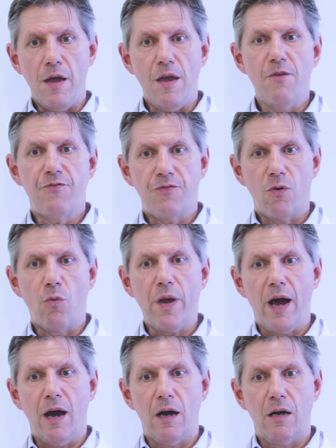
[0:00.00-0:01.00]
If
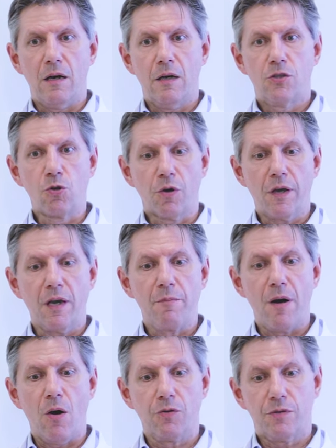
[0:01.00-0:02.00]
we are talking
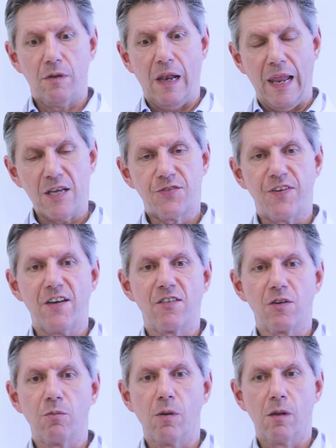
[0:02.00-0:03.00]
about less
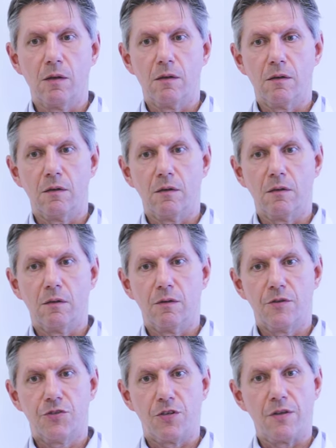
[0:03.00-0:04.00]
favorable
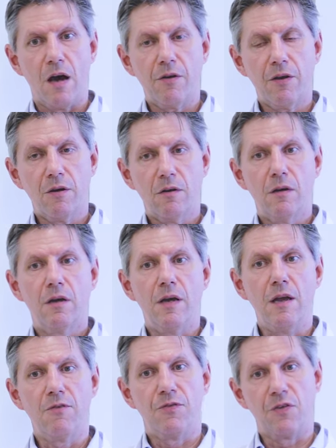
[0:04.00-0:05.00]
scenario,
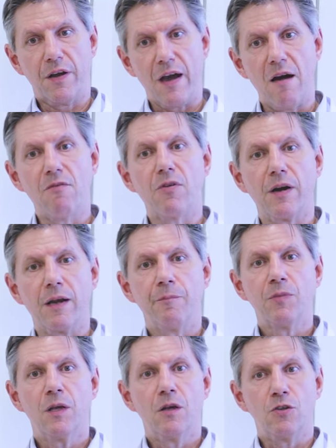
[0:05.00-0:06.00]
if the recovery
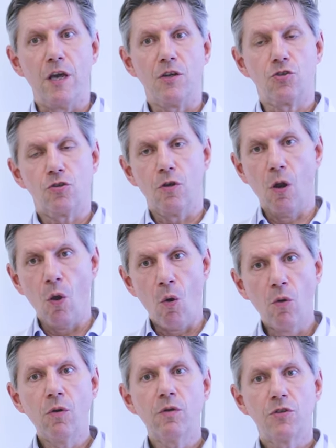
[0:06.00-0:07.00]
takes
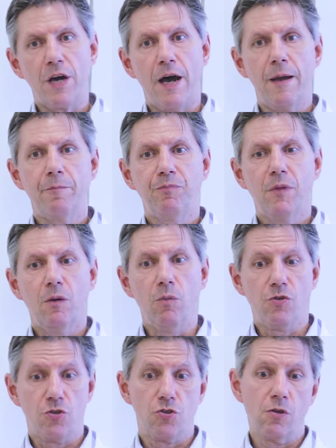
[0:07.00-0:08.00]
long time,
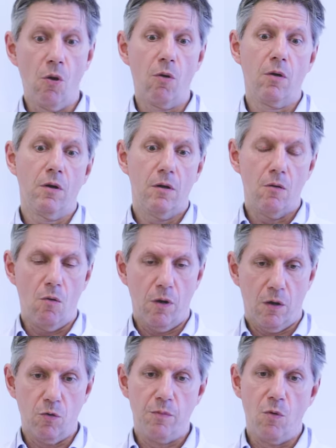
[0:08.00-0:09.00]
which is long,
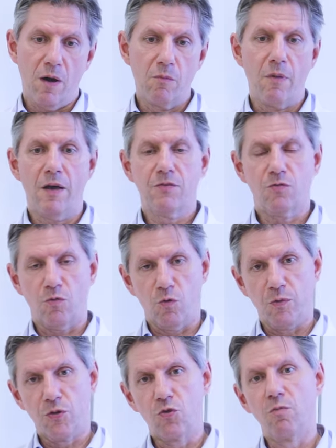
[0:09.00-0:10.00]
it could be 1 month,
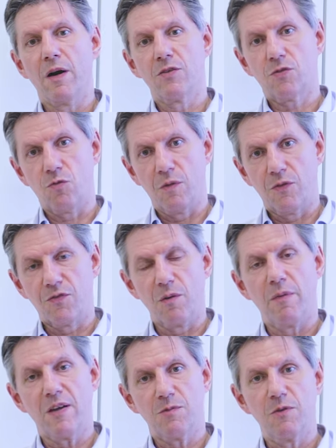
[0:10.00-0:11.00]
could be 2 months, could be
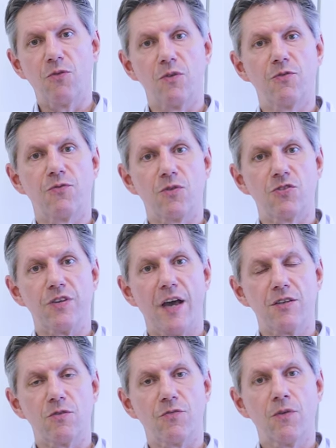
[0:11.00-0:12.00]
3 months before the first
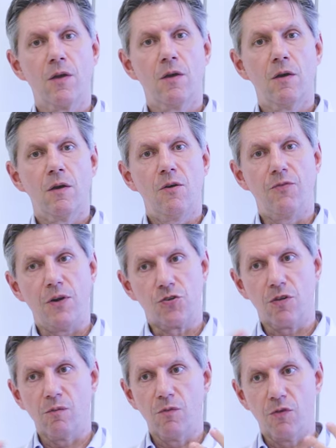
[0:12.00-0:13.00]
signs of
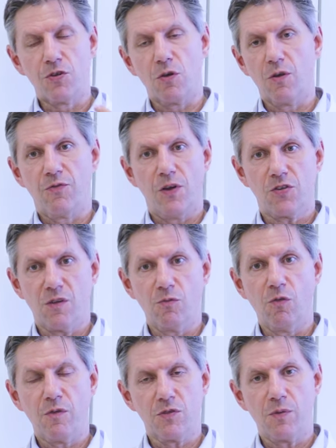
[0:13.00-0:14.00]
facial returning facial
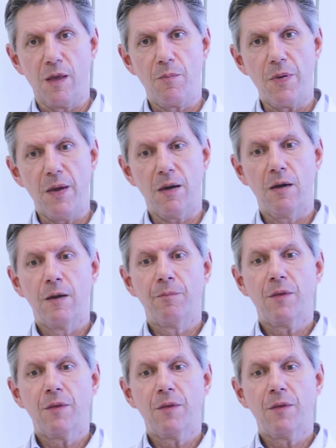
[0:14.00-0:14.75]
movements will appear,